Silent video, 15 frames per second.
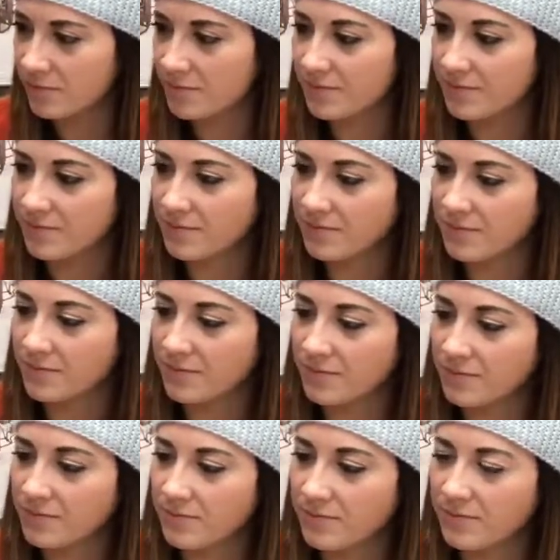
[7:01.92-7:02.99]

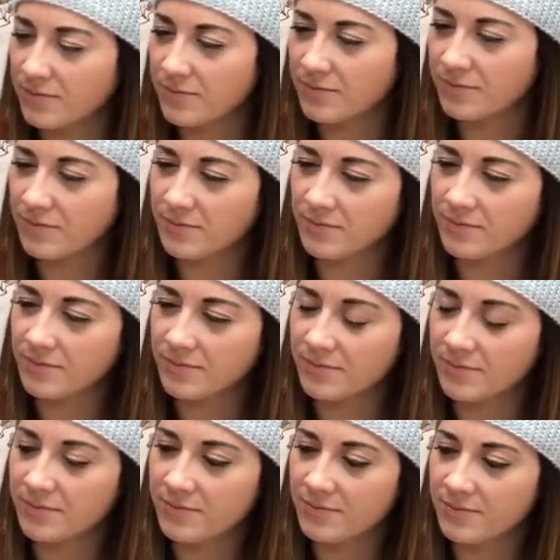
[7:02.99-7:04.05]

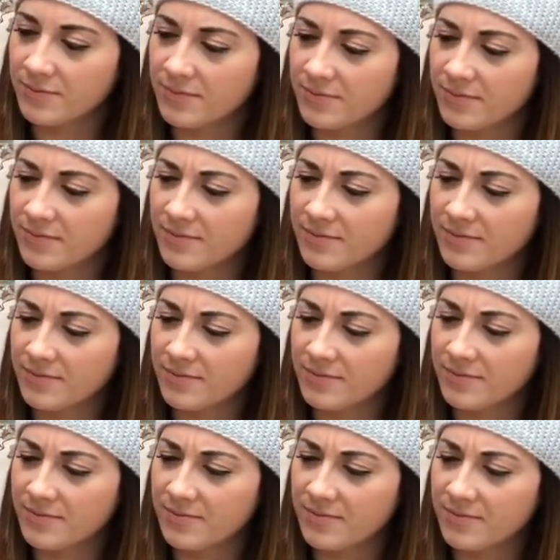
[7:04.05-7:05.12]

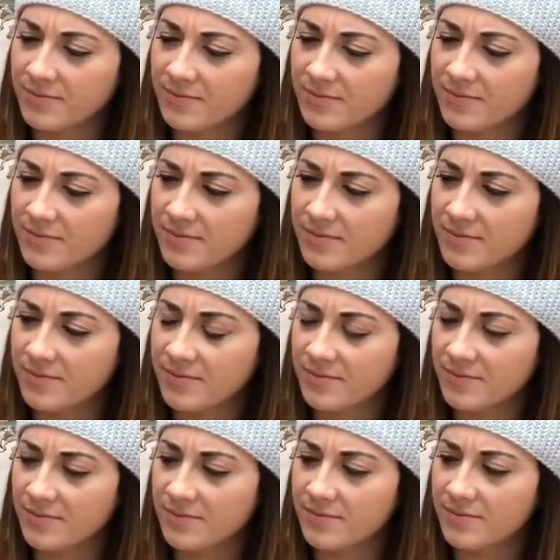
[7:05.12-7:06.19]

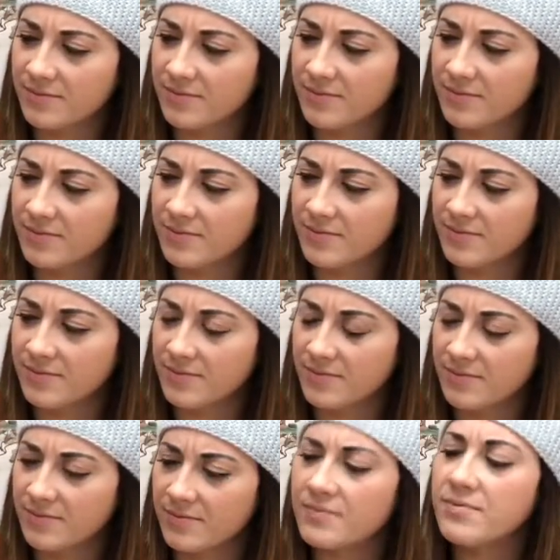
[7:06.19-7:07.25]

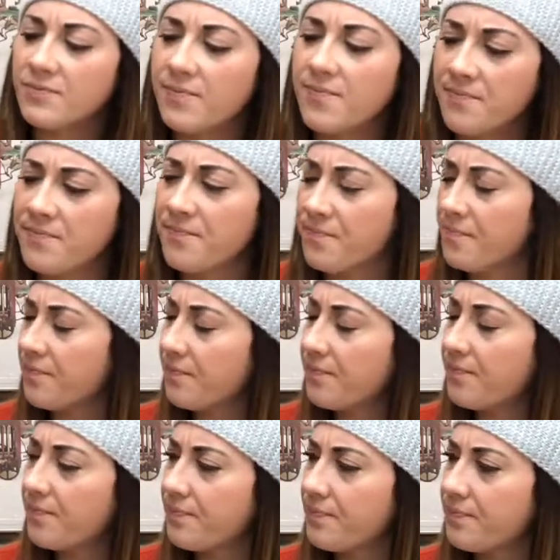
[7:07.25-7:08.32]

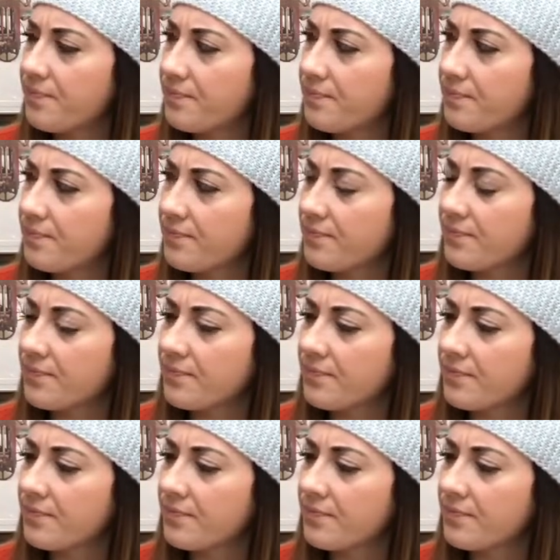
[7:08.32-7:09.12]
(silent)